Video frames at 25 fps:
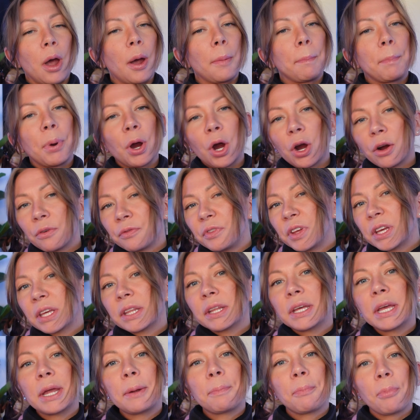A
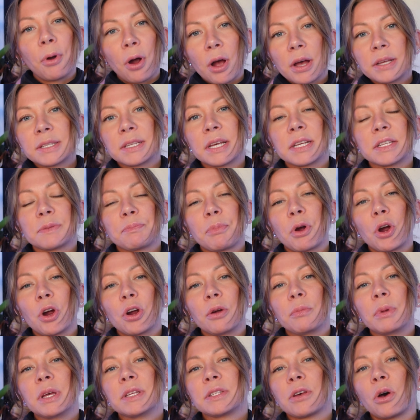perfectly processed
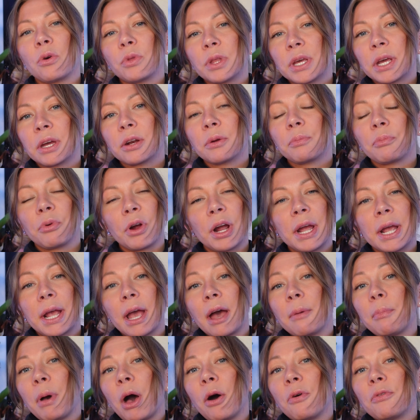perm is only going to break
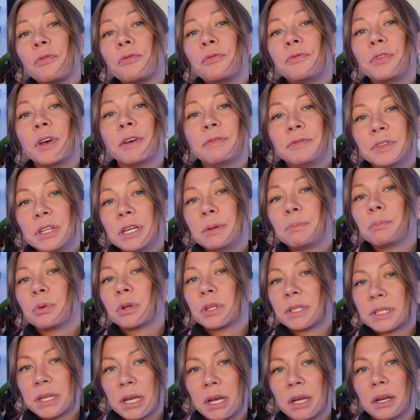about
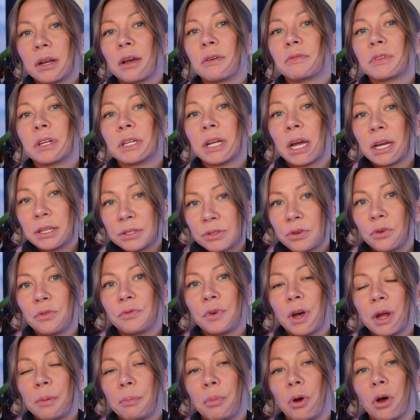50% of the
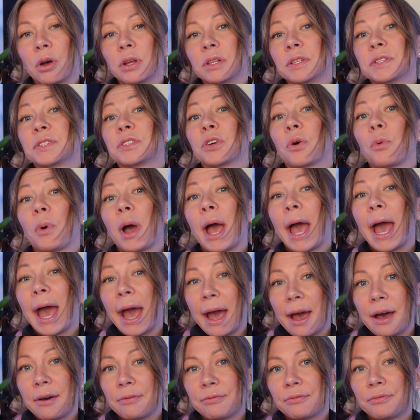disulfide bonds, so
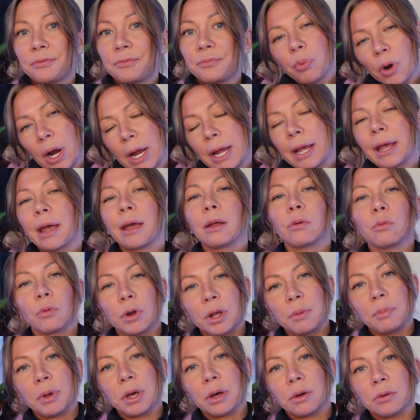half. Break and
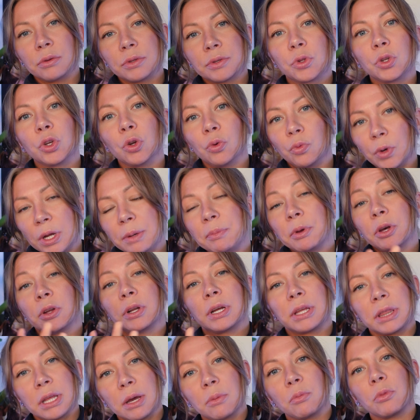rebuild. You're
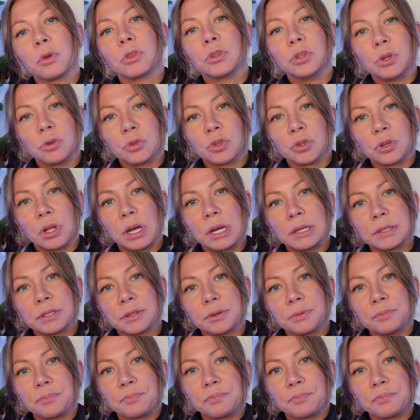rebuilding them with neutralizer.